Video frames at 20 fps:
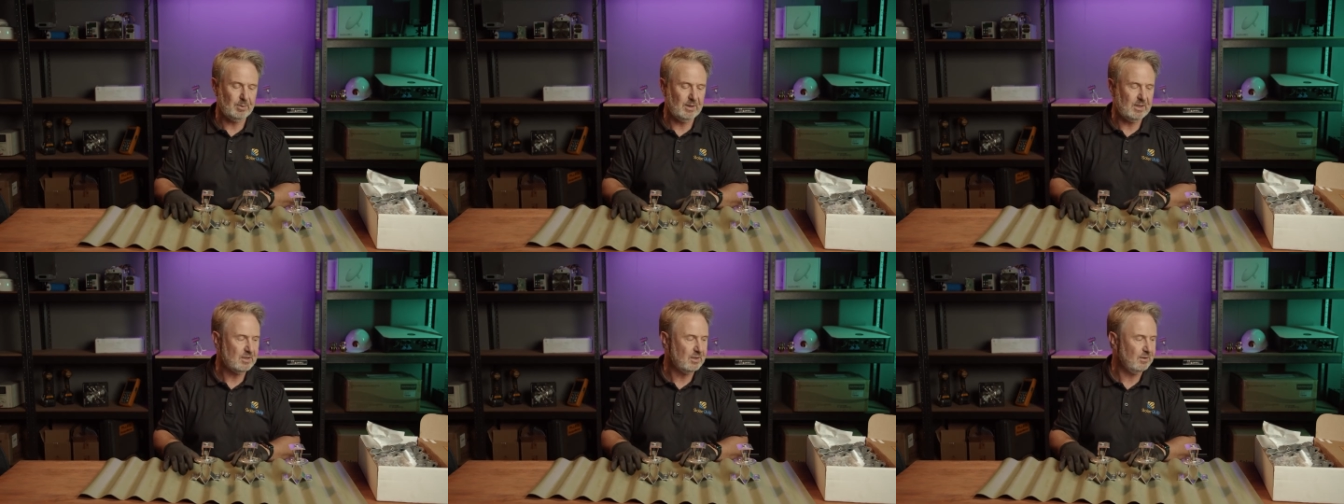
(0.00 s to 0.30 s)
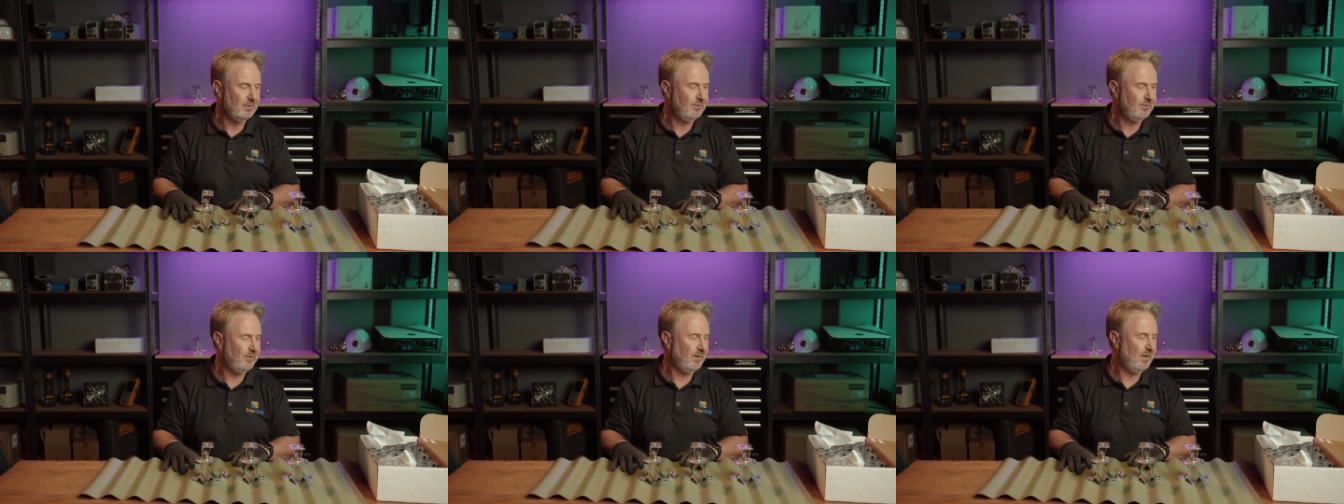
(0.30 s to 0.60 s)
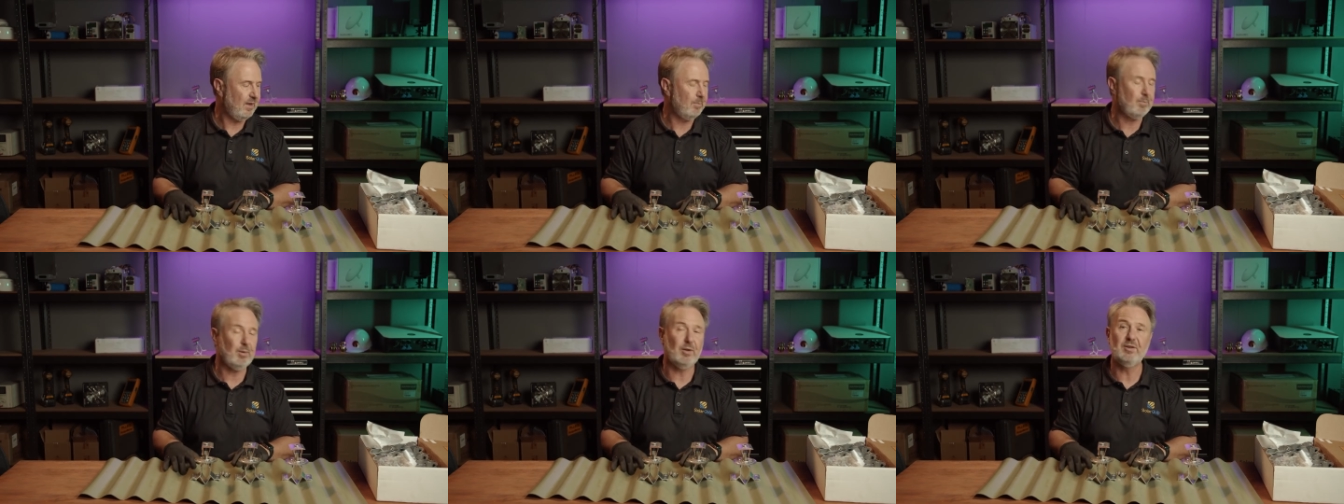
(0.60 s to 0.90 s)
piece of
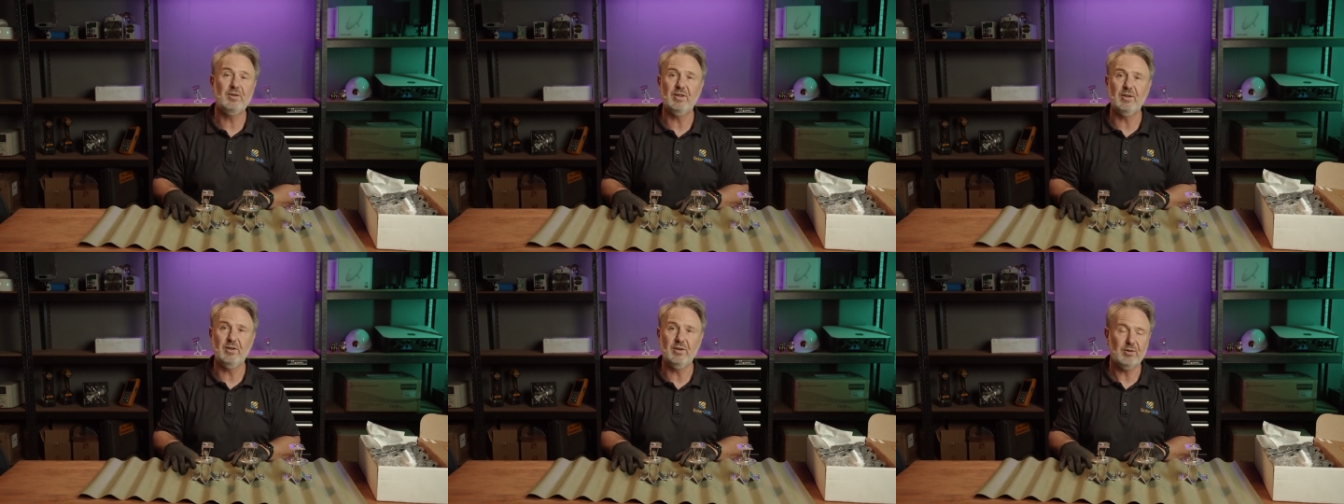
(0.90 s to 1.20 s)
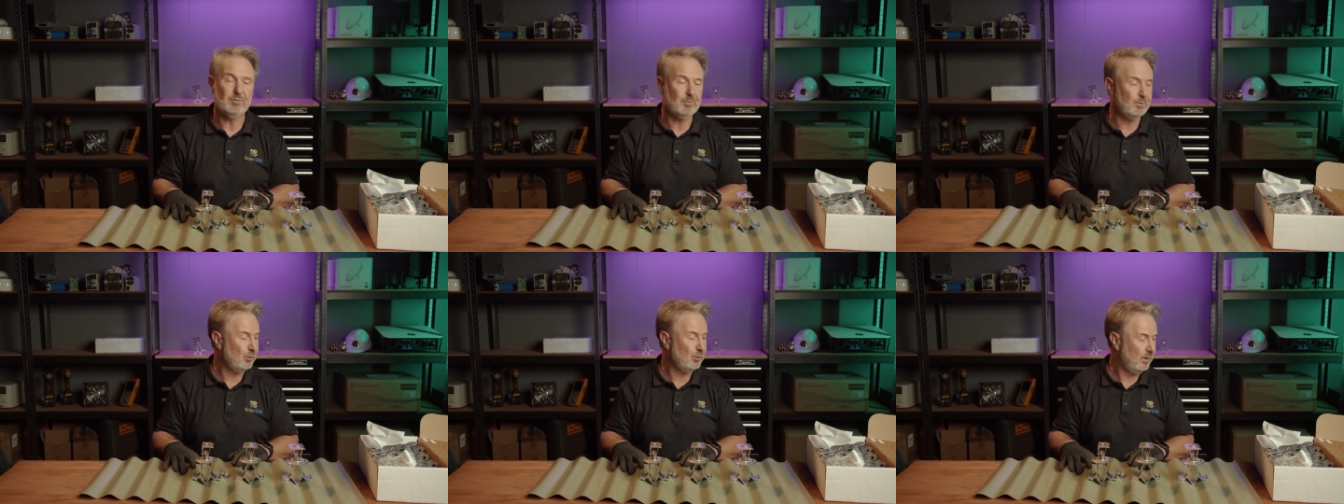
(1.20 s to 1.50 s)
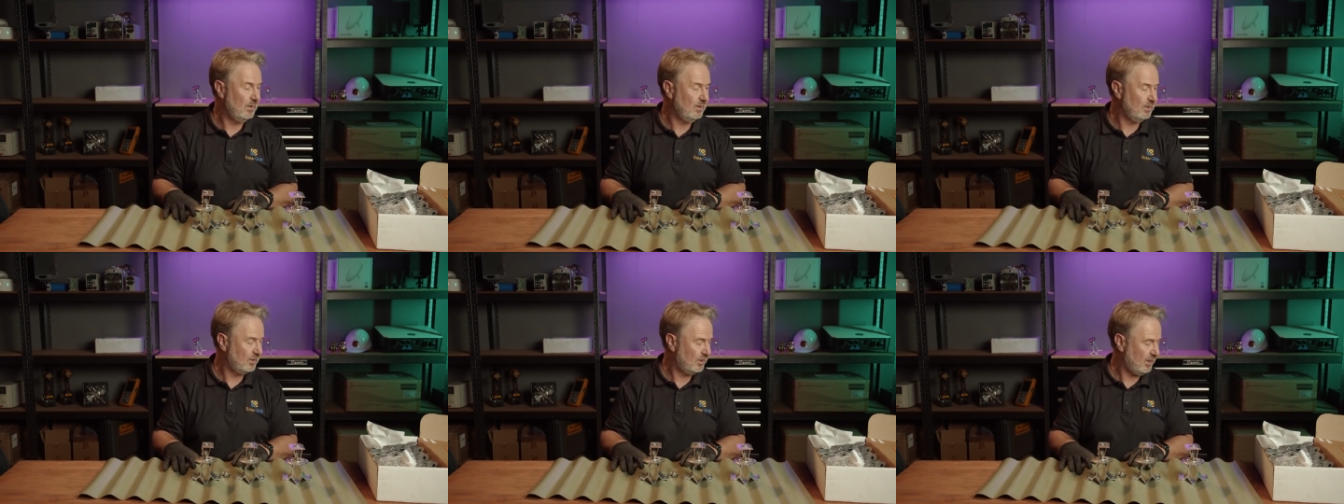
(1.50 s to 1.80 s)
bonding earth
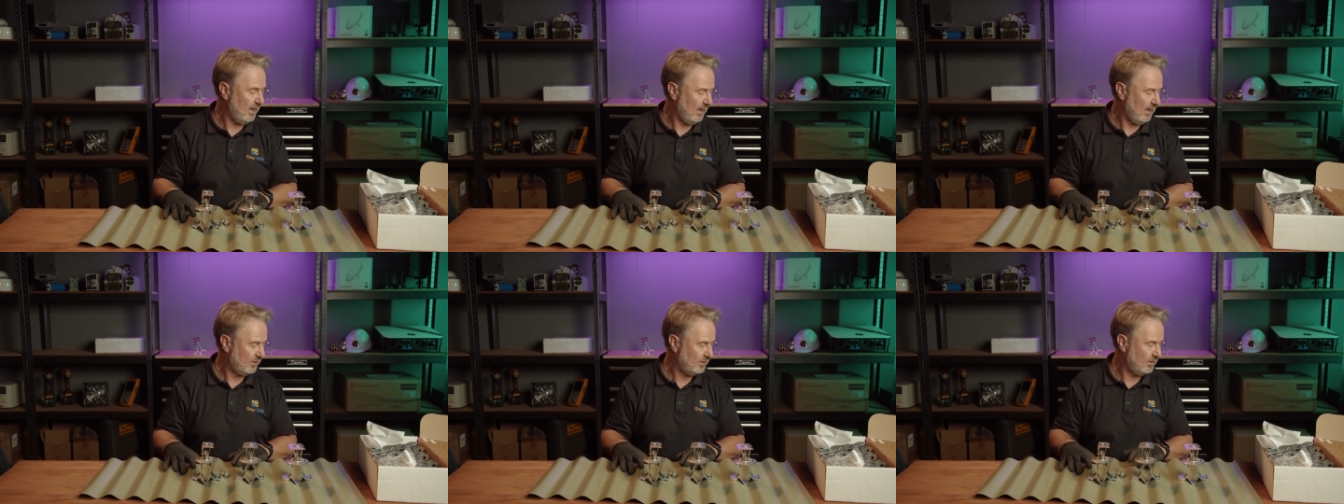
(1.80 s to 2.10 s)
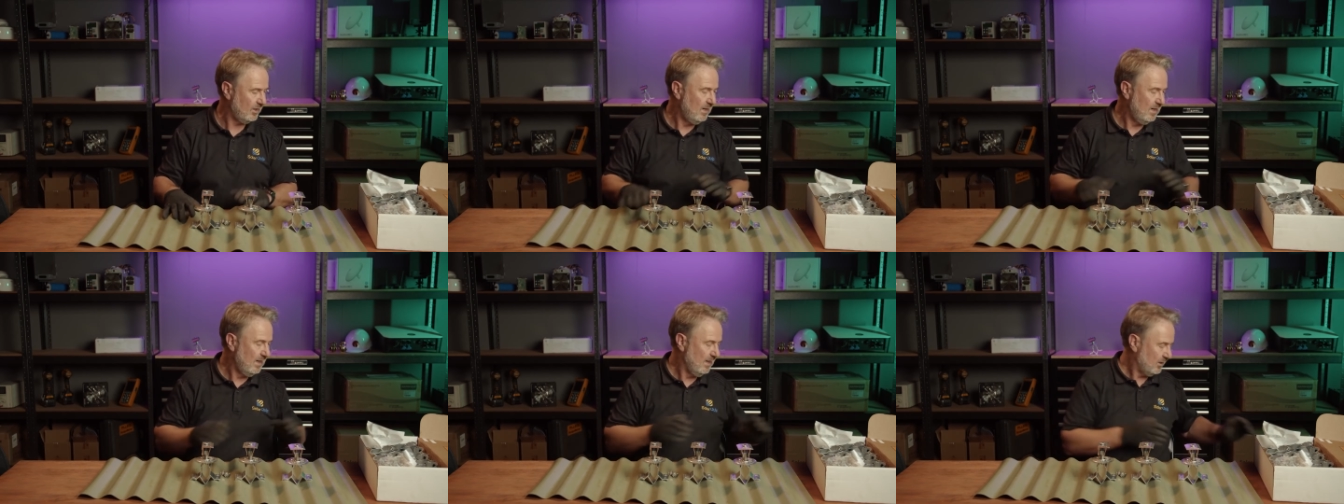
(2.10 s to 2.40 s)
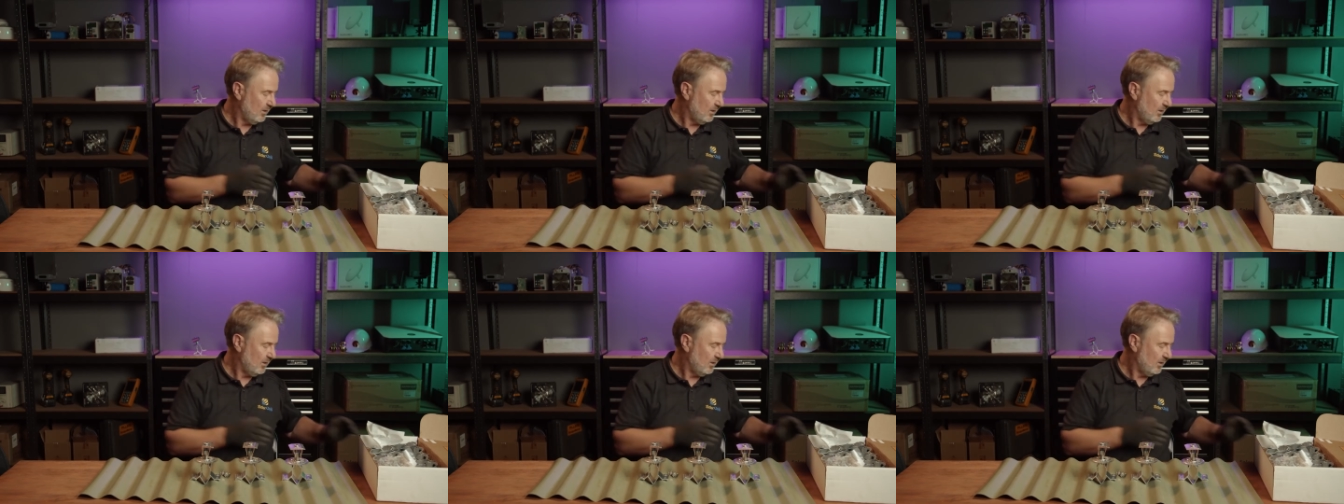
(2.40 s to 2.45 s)
between the stacks.